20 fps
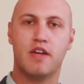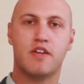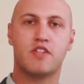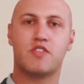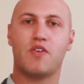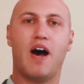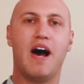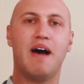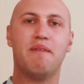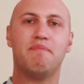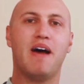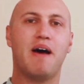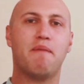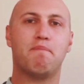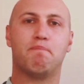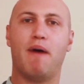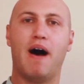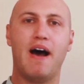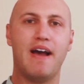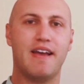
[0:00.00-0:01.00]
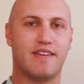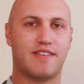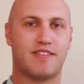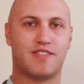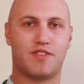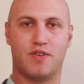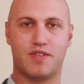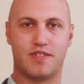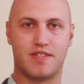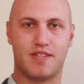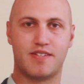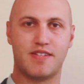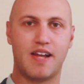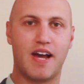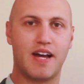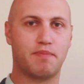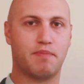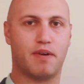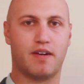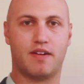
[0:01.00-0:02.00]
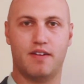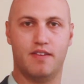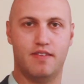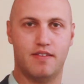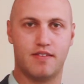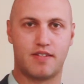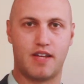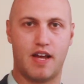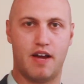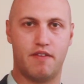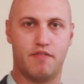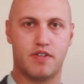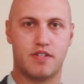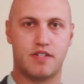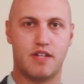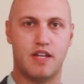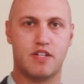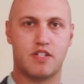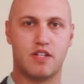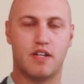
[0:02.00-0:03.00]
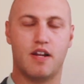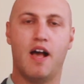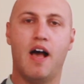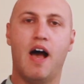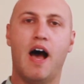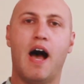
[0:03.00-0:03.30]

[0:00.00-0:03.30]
So I'm not biased towards the stock market in this conversation.